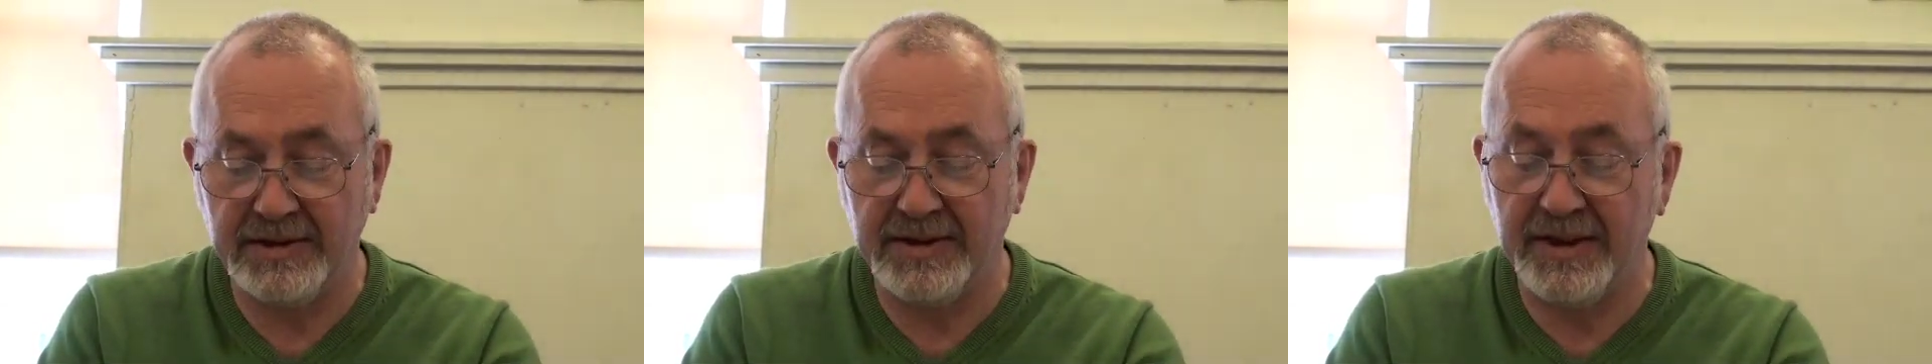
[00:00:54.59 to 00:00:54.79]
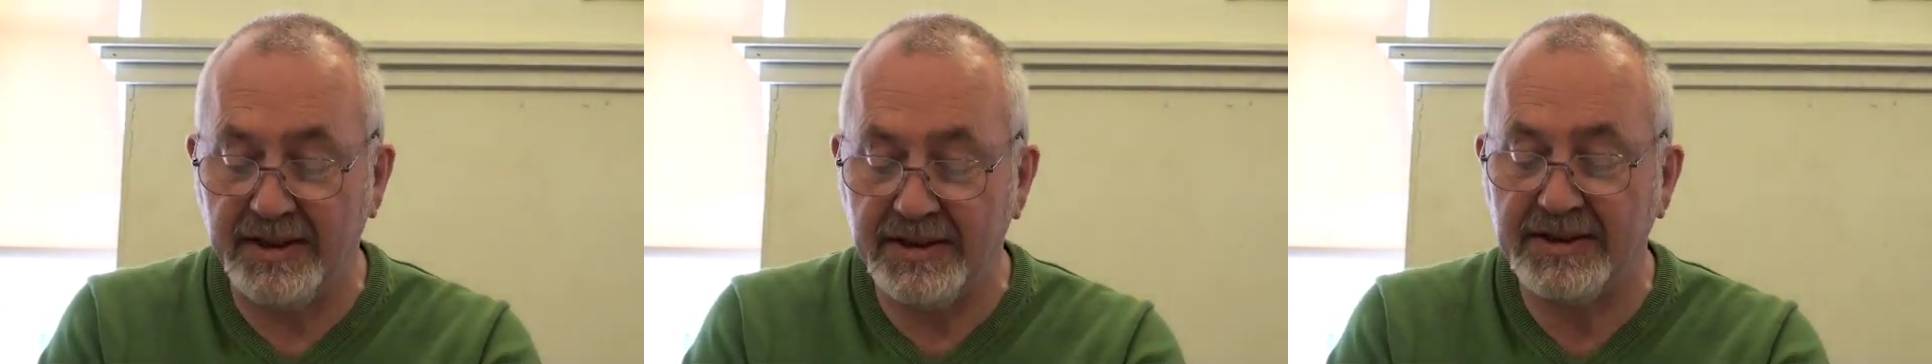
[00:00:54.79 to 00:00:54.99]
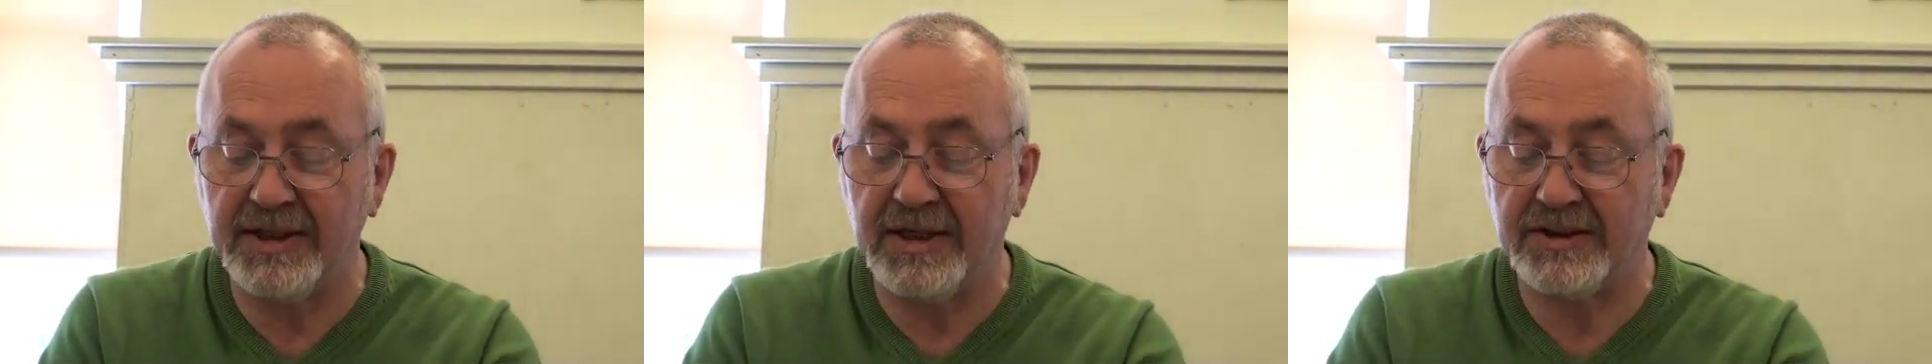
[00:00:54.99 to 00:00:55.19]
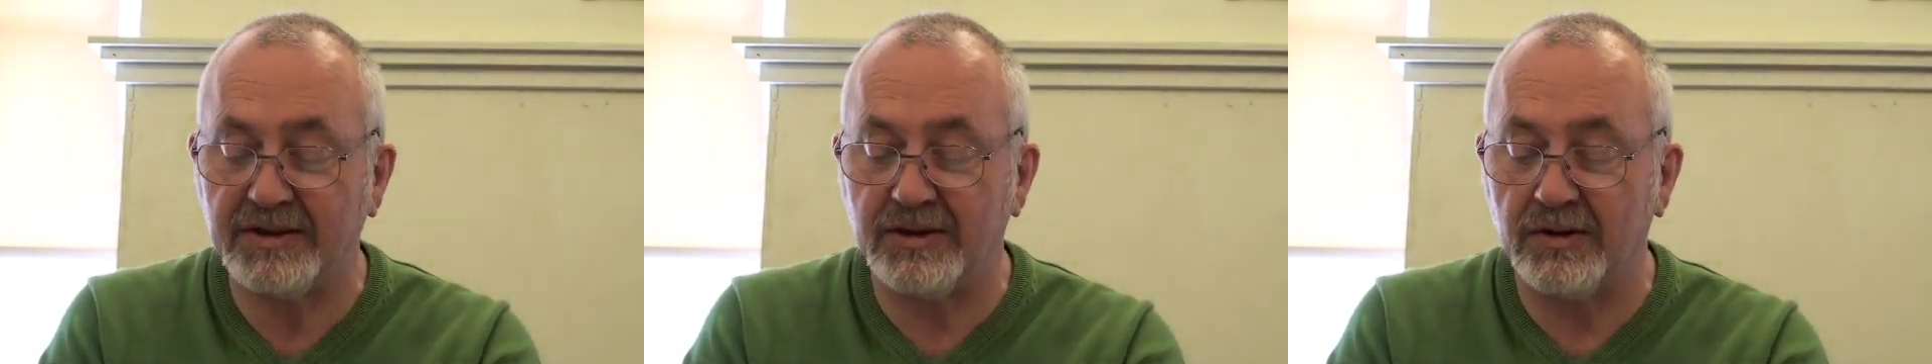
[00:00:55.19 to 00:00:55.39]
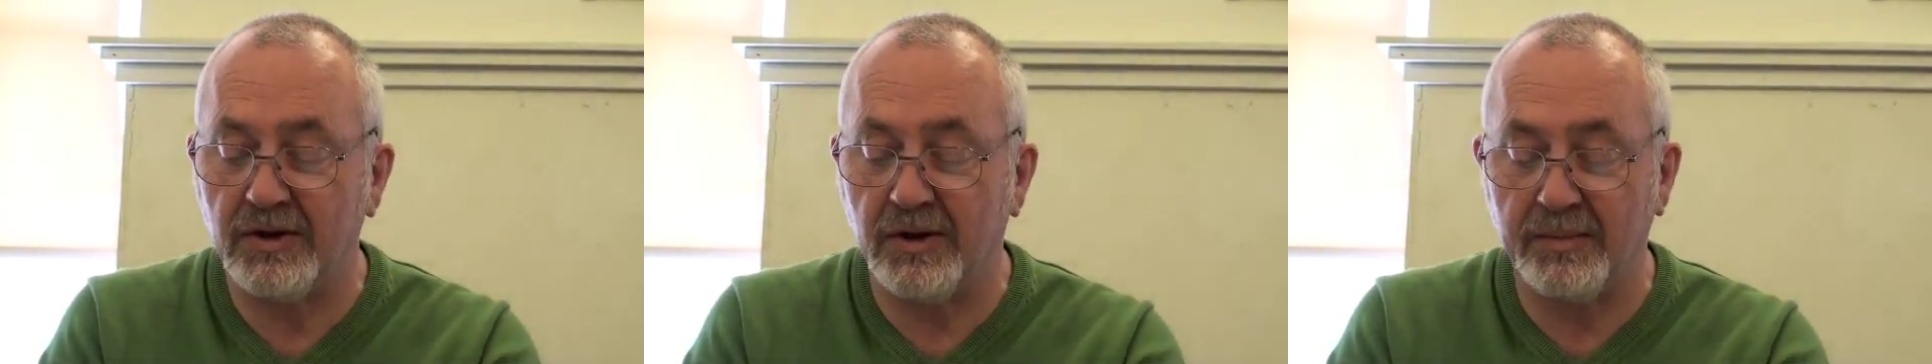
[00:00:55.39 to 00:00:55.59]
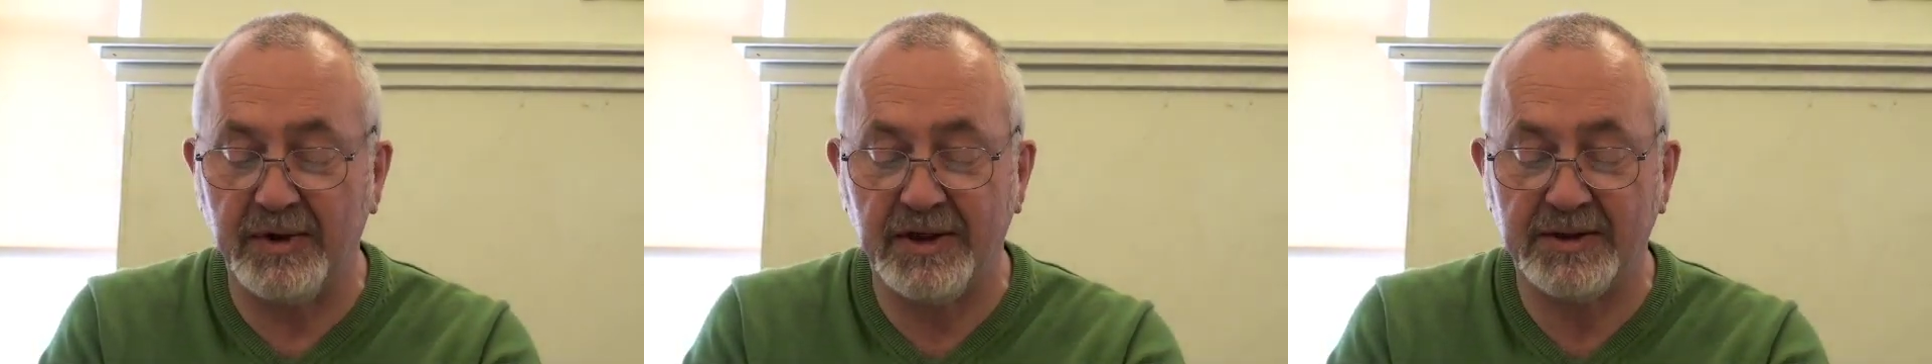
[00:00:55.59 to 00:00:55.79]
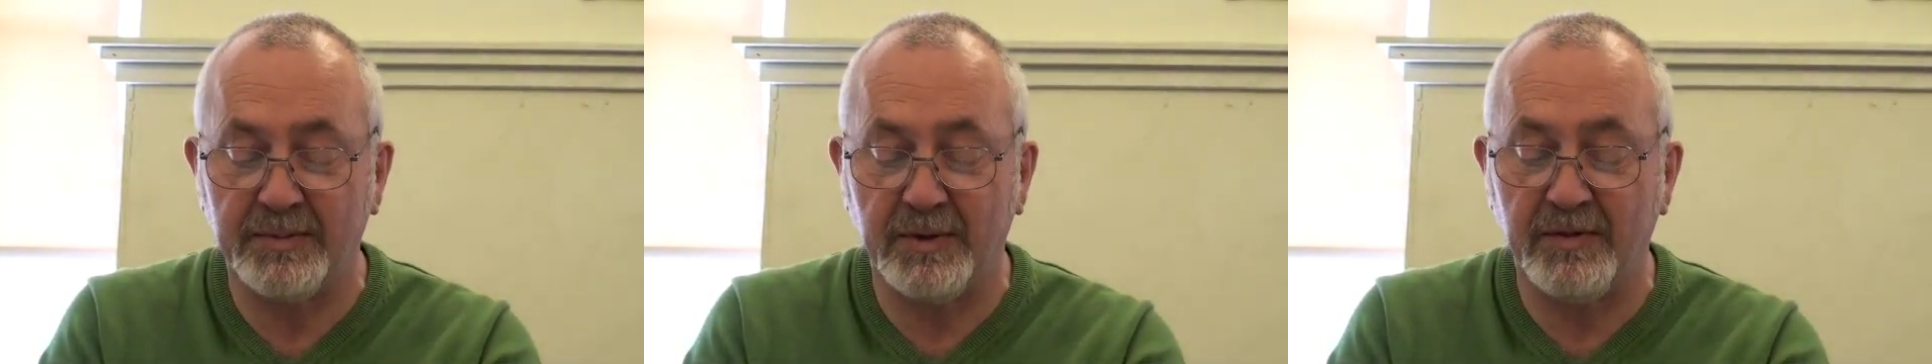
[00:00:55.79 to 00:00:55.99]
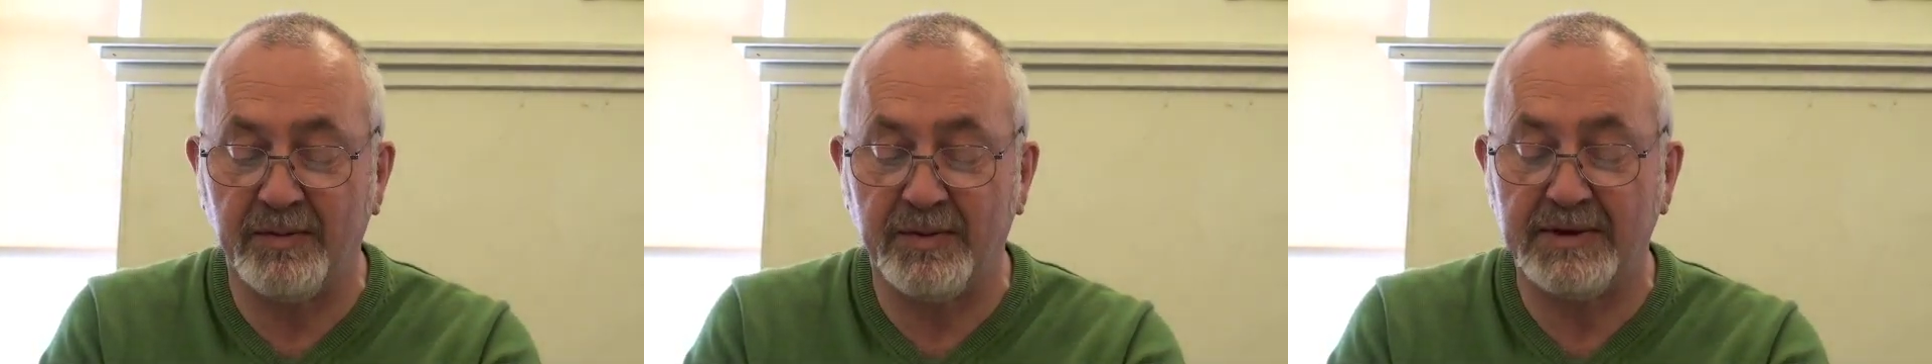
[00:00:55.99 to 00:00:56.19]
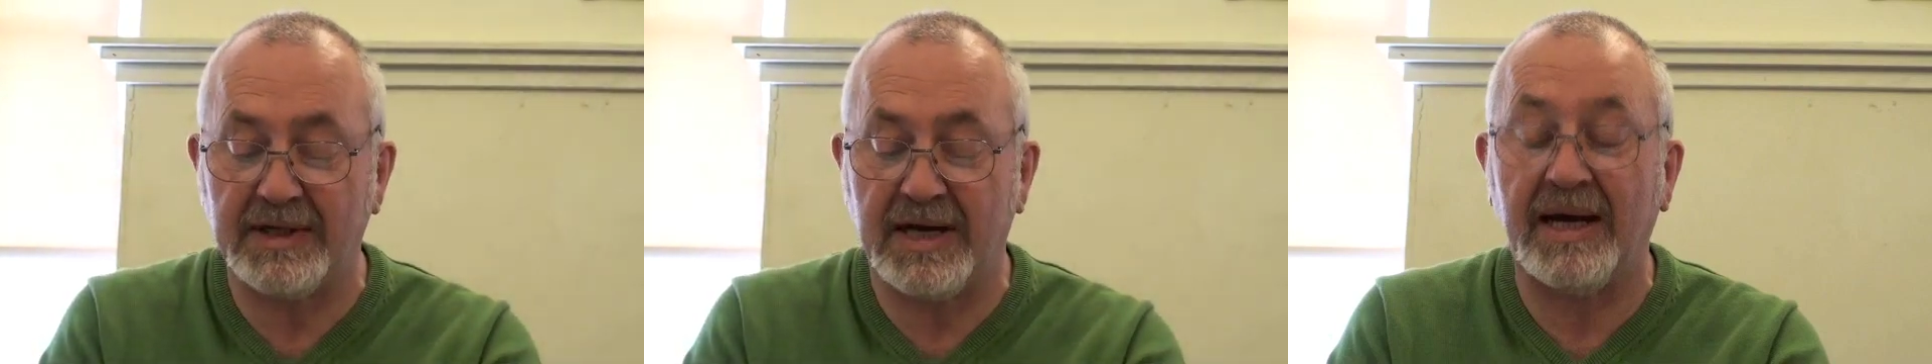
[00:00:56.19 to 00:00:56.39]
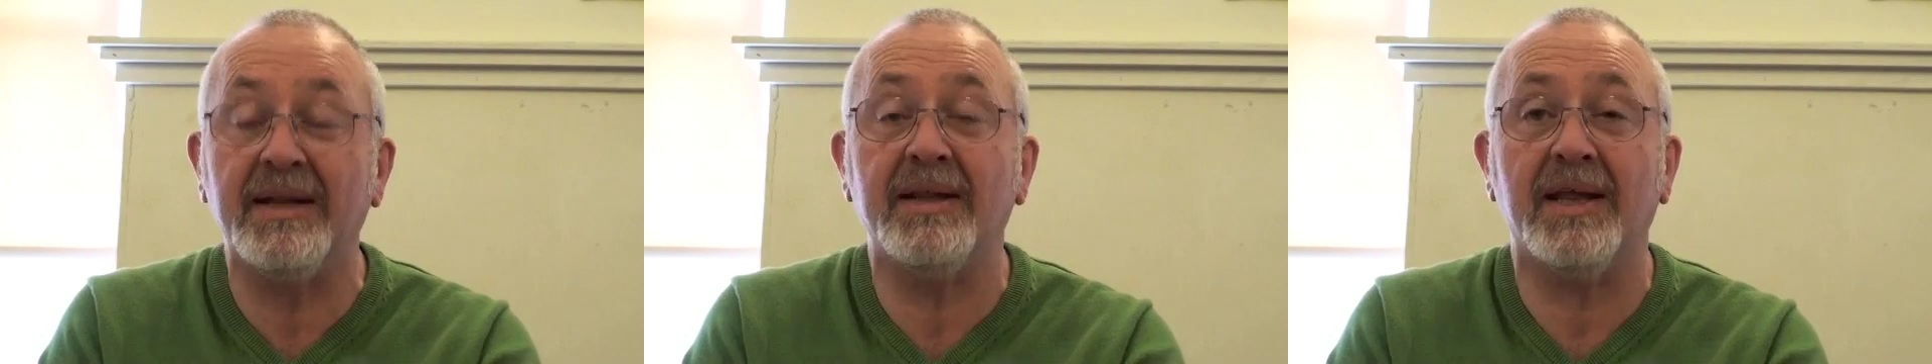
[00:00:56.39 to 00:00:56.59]
to the international communist
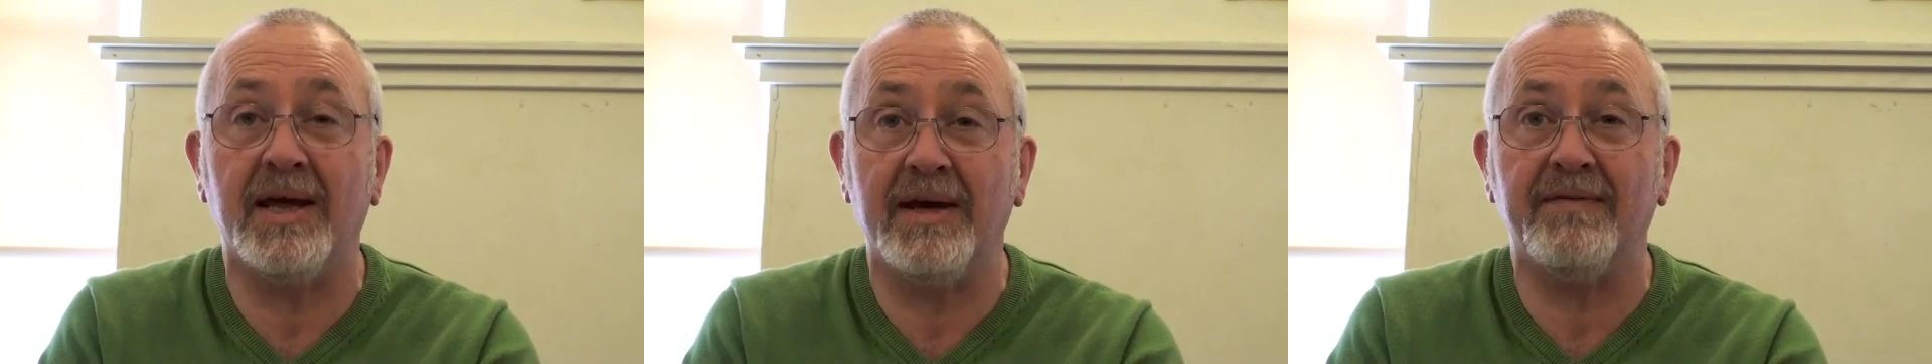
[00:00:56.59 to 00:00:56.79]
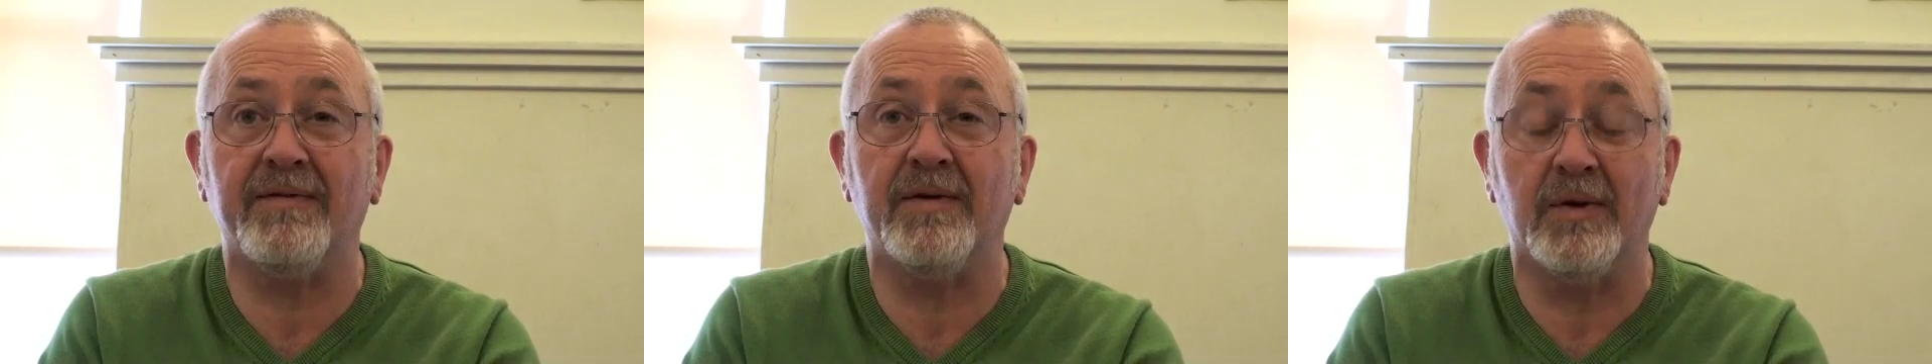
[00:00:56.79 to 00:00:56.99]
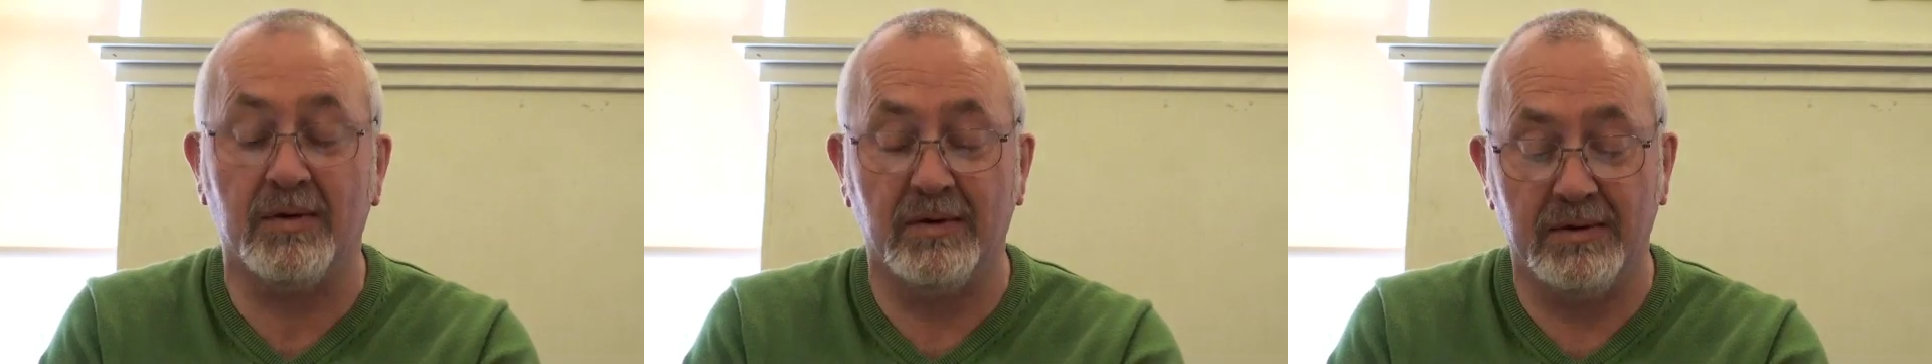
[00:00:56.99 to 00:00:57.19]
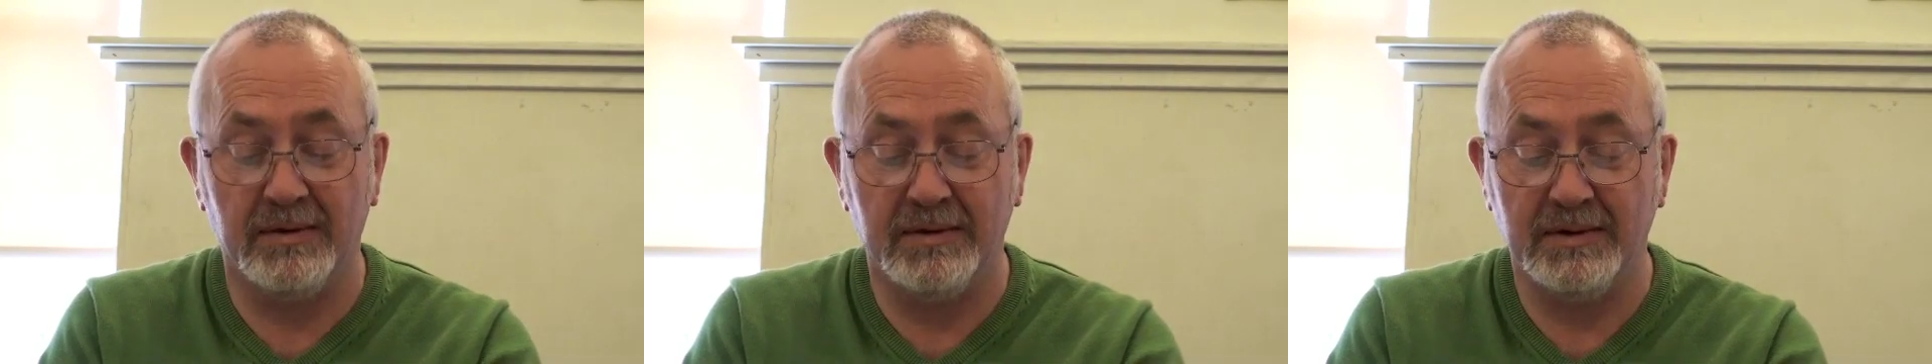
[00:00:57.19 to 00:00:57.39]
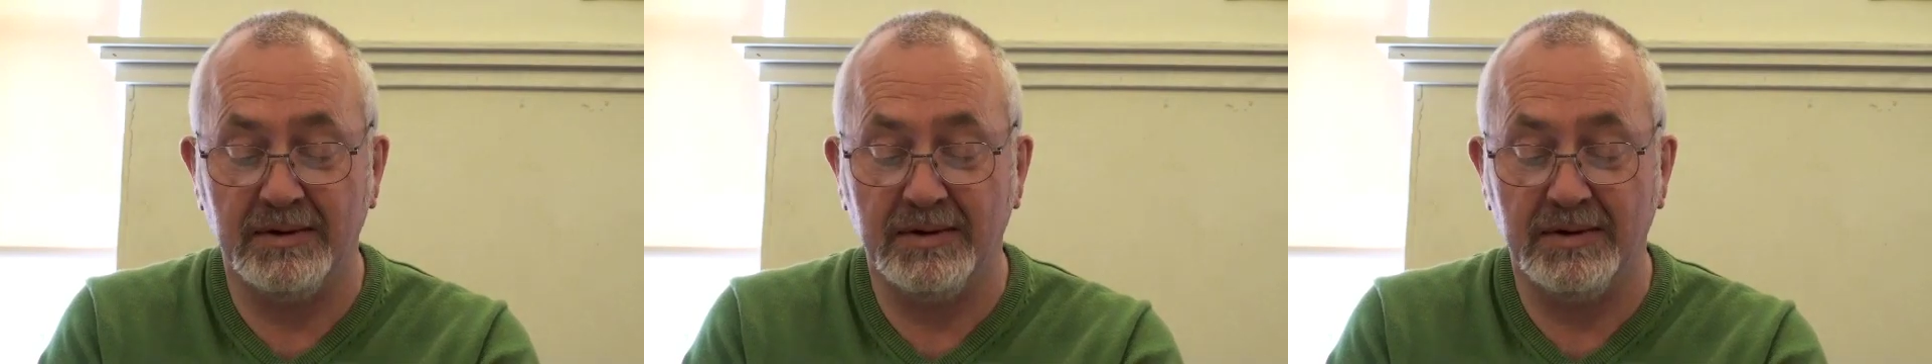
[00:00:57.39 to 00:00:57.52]
movement and therefore